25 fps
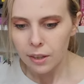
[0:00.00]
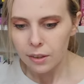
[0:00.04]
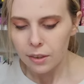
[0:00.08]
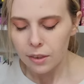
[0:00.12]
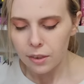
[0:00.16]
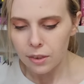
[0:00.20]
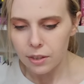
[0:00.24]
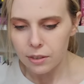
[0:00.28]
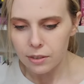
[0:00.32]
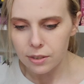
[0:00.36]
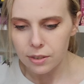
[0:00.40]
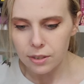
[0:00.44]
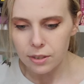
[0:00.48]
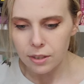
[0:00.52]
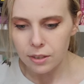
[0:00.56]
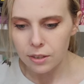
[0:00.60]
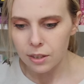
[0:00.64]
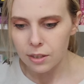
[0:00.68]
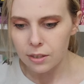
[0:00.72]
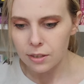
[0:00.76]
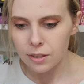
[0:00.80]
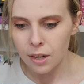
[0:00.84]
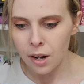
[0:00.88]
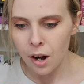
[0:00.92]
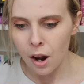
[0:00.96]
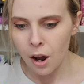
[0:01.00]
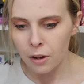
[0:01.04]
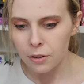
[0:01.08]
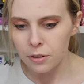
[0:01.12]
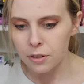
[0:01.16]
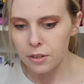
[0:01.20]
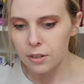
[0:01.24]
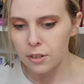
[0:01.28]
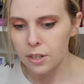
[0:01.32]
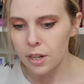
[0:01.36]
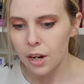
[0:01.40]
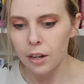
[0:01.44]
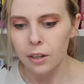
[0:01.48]
This is an
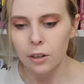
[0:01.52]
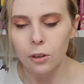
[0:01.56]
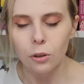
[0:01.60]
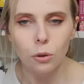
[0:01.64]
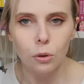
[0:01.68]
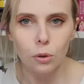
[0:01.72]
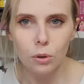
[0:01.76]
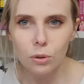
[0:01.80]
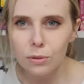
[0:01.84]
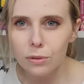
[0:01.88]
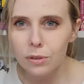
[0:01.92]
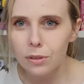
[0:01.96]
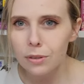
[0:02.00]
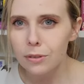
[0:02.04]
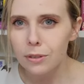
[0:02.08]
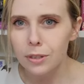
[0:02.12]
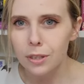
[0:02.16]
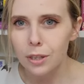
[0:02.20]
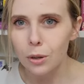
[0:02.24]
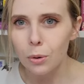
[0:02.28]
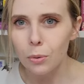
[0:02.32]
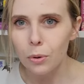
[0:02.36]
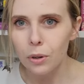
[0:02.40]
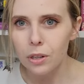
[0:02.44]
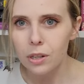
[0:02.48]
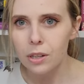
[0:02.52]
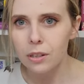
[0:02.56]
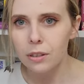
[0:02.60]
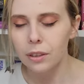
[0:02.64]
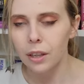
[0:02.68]
untitled sequel.